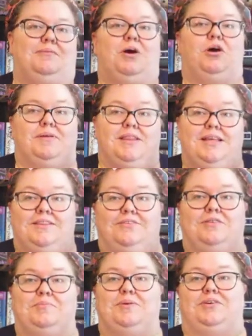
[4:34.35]
I'm hoping that
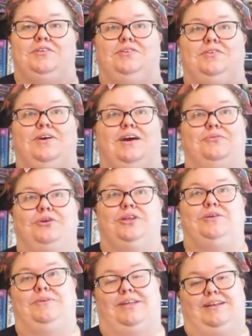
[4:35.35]
there's a book two. I
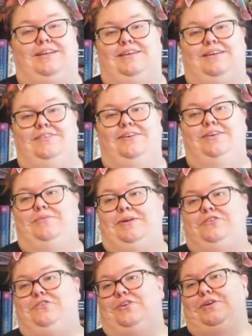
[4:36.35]
really would like to continue
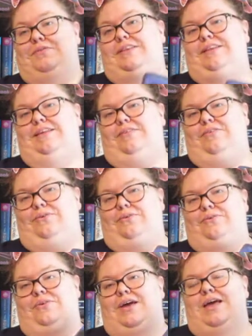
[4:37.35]
my journey with these
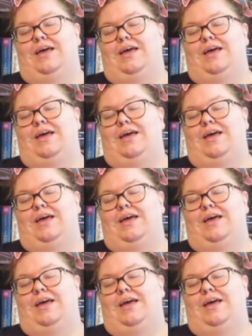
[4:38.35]
girls.